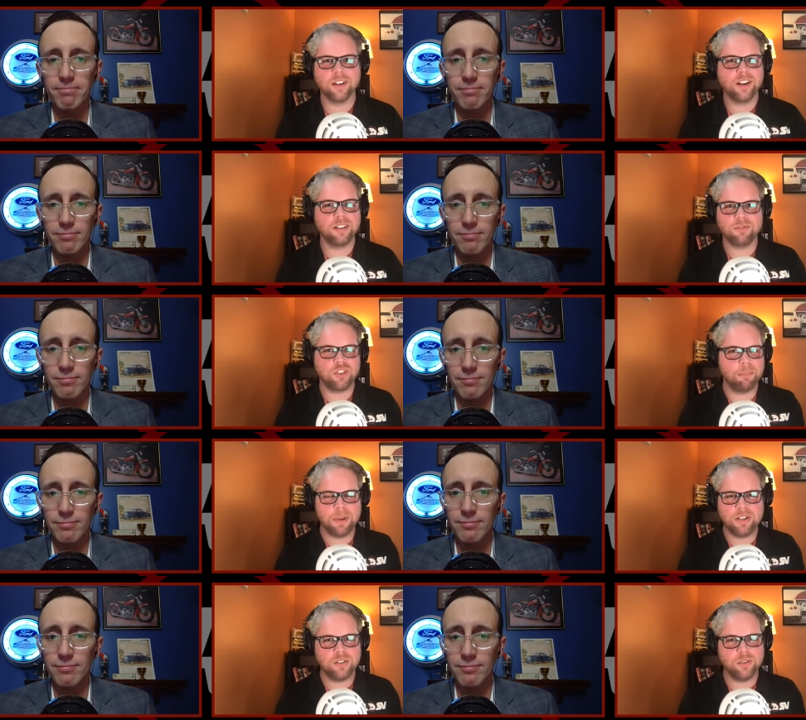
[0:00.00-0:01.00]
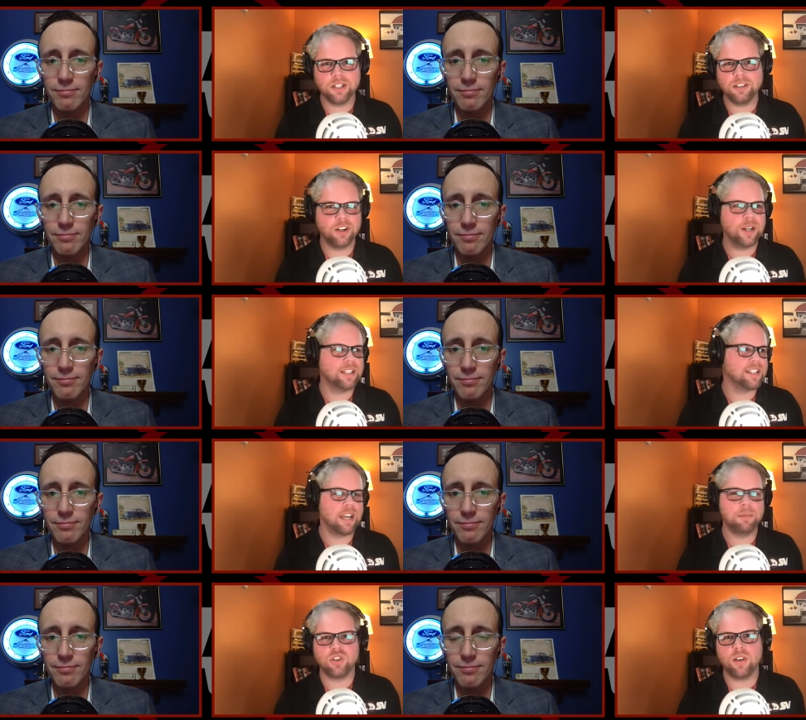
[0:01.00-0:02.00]
Speaker 1: going to jump into a you know at the
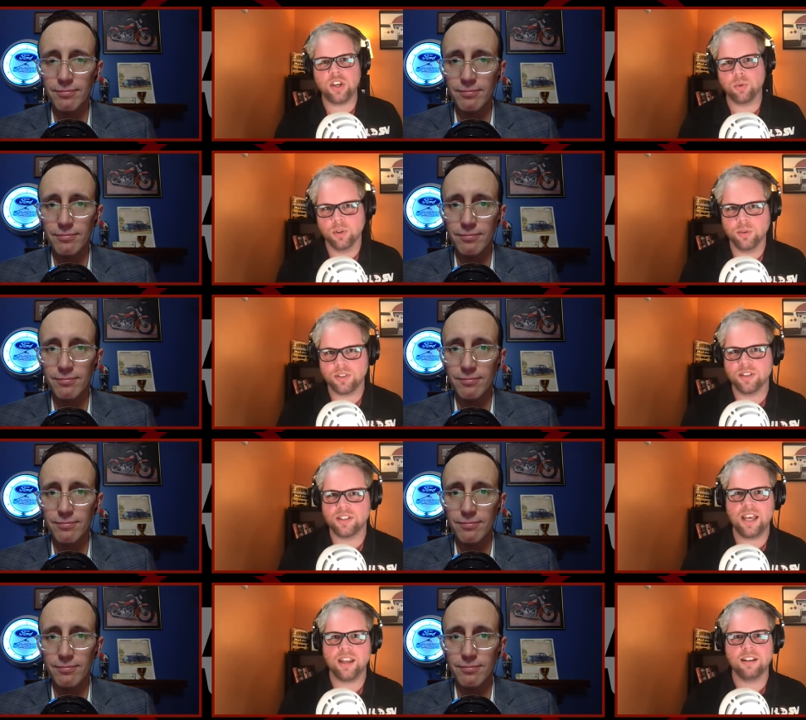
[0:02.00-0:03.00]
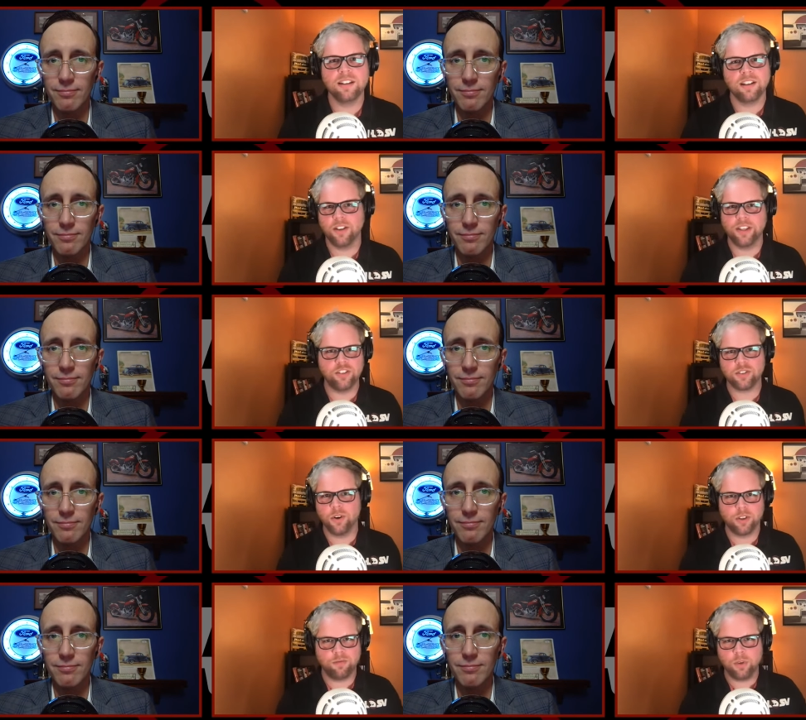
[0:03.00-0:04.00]
time a chevy Cruze instead you know they just go
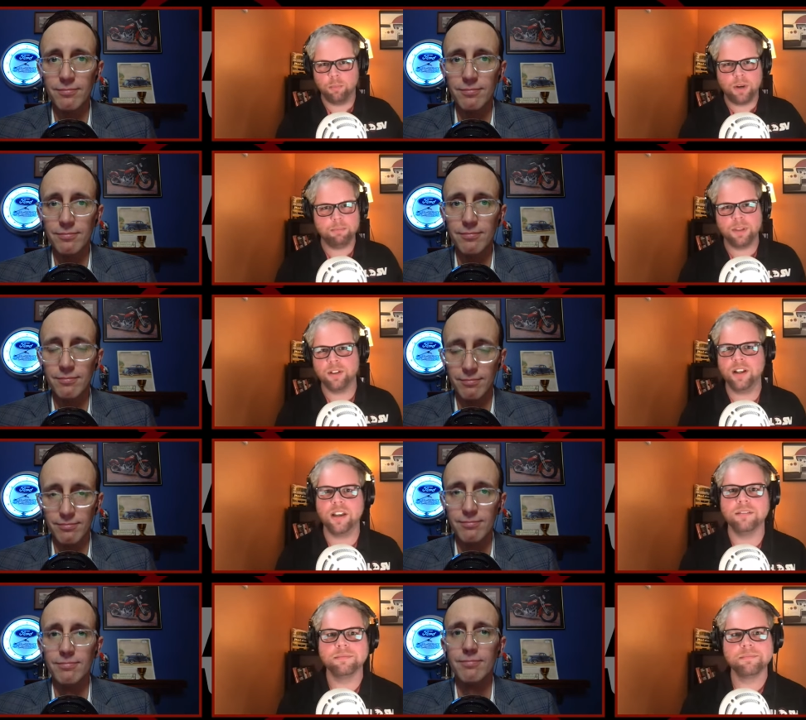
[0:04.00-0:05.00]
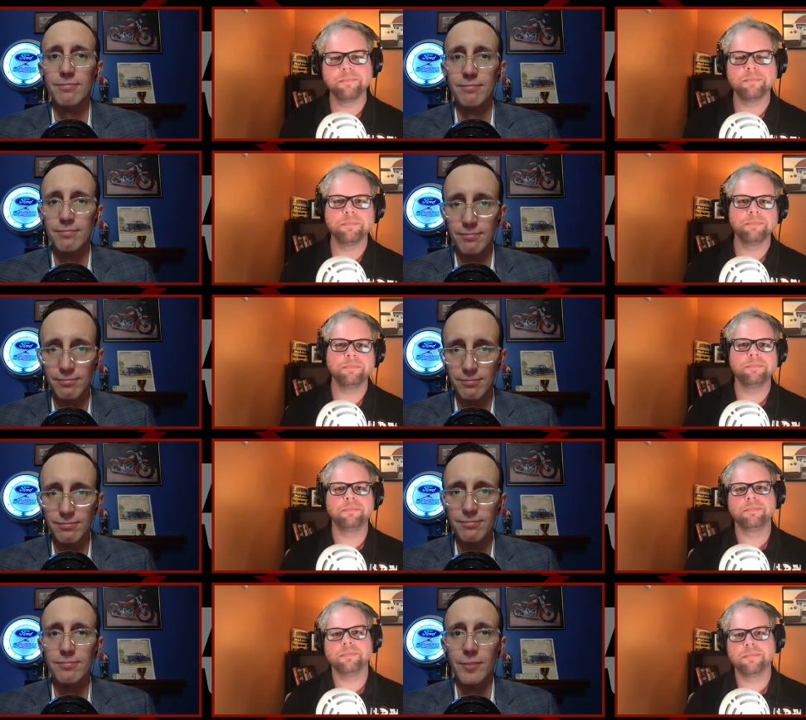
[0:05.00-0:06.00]
to the fuel pump and they're done
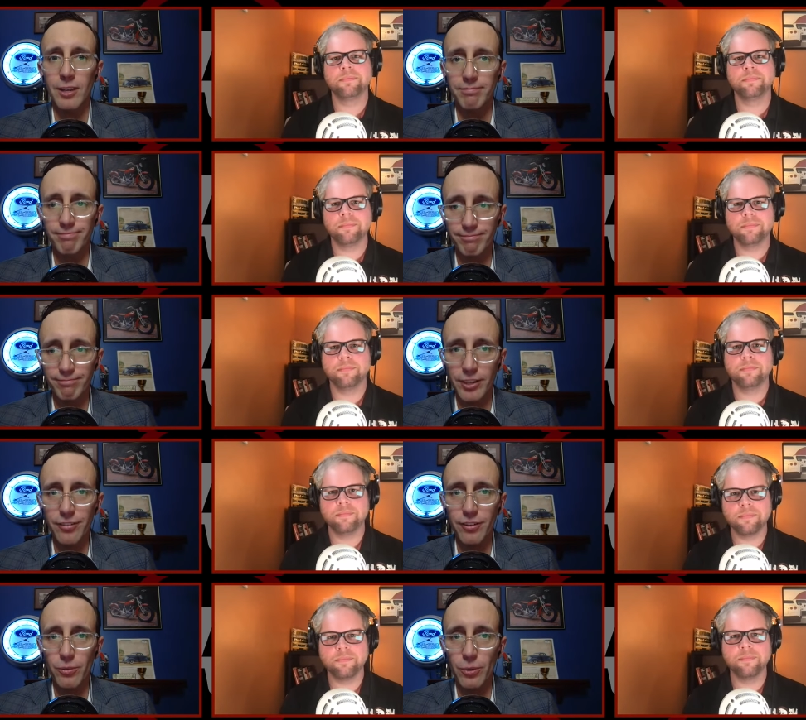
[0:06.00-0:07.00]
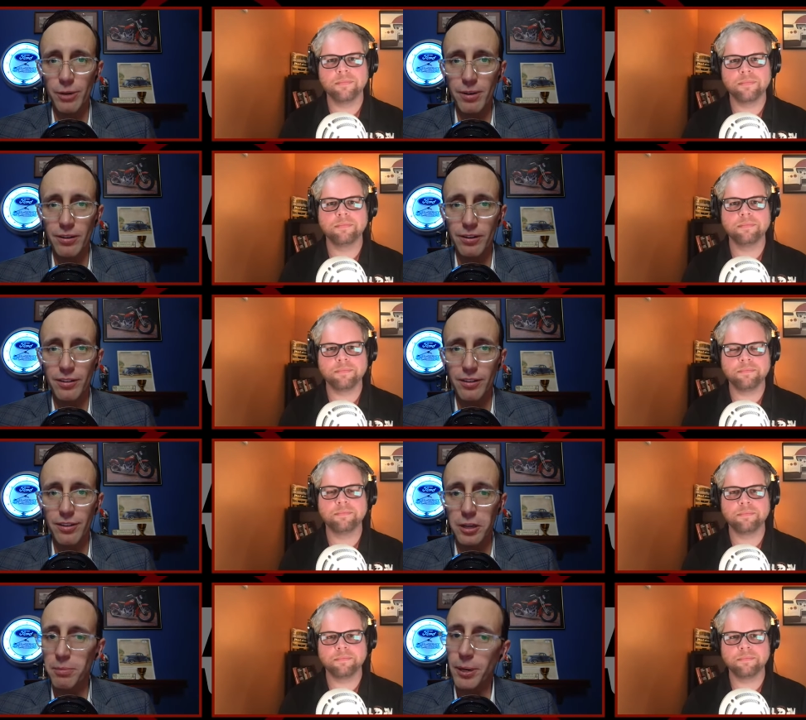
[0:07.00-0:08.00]
Speaker 2: yep nothing to worry about nothing to
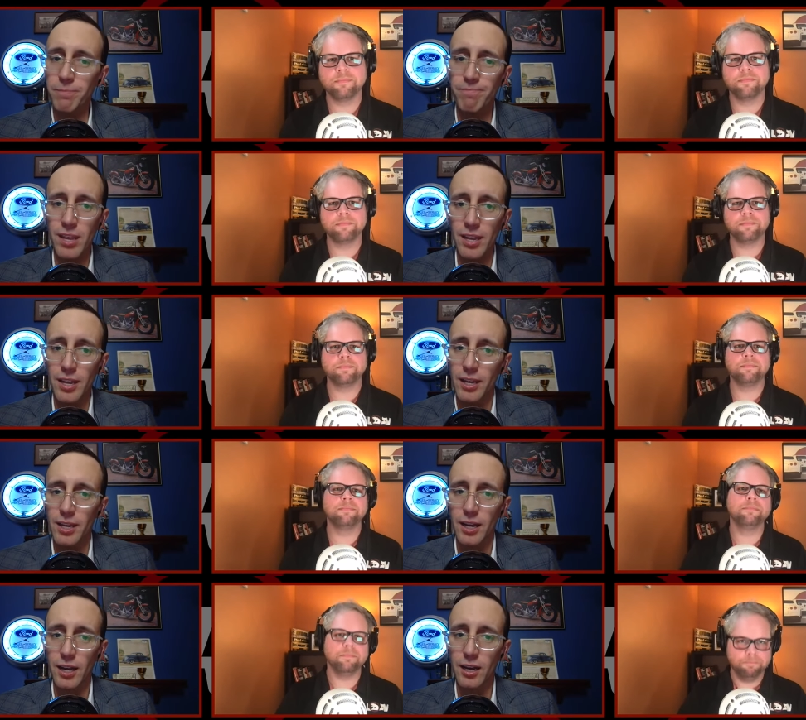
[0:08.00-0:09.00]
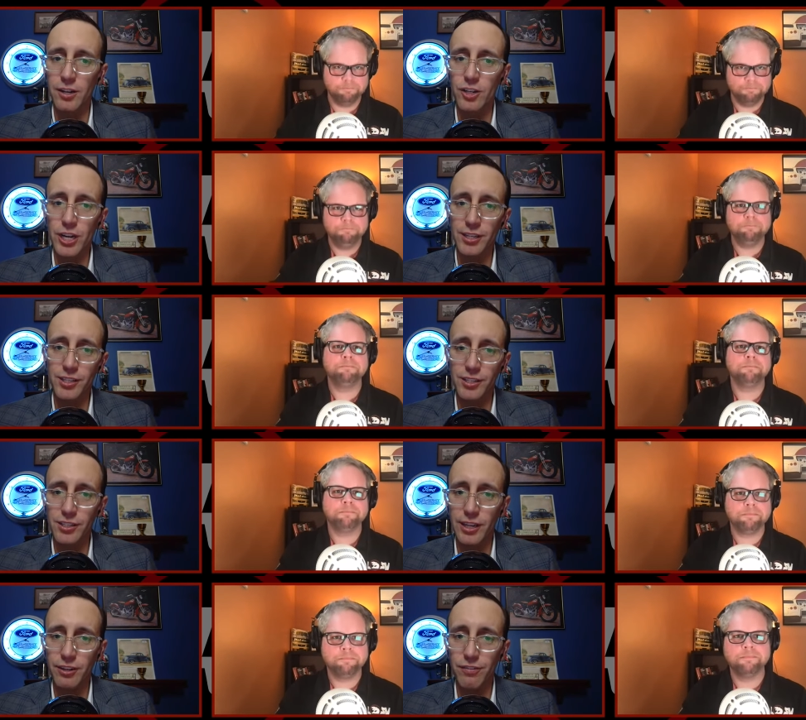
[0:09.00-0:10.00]
think about uh, mm-hmm. Genesis
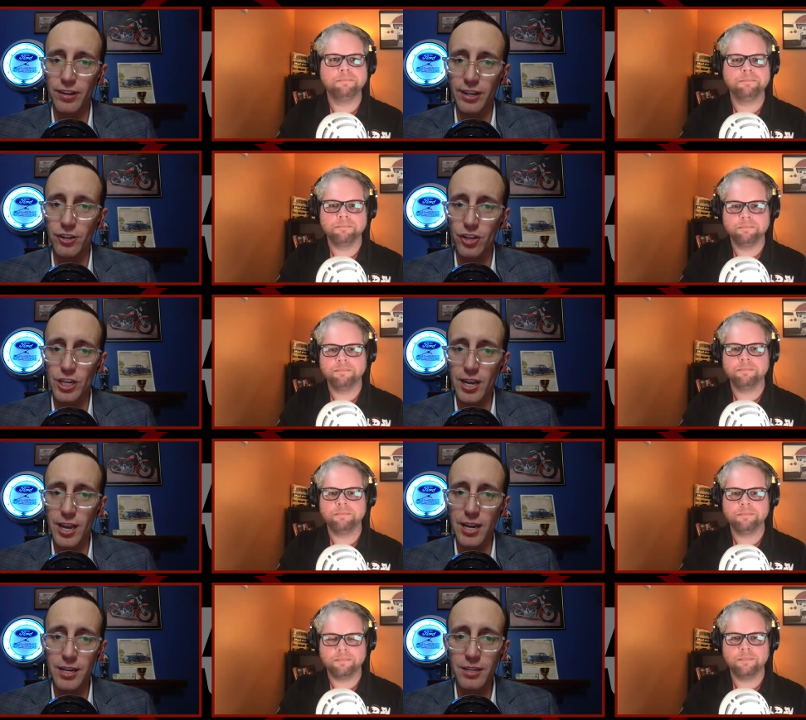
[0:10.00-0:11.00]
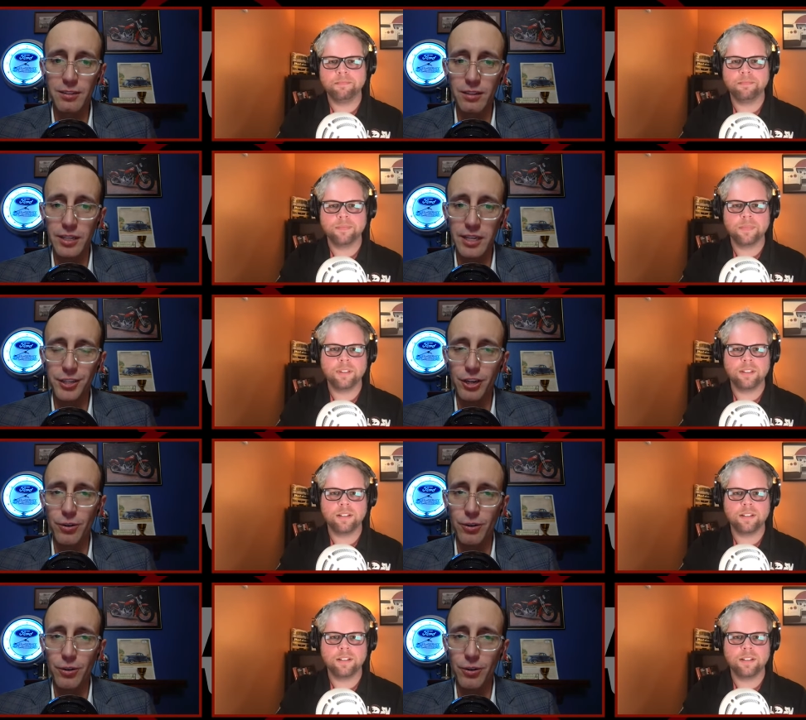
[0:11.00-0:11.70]
electrified G80, least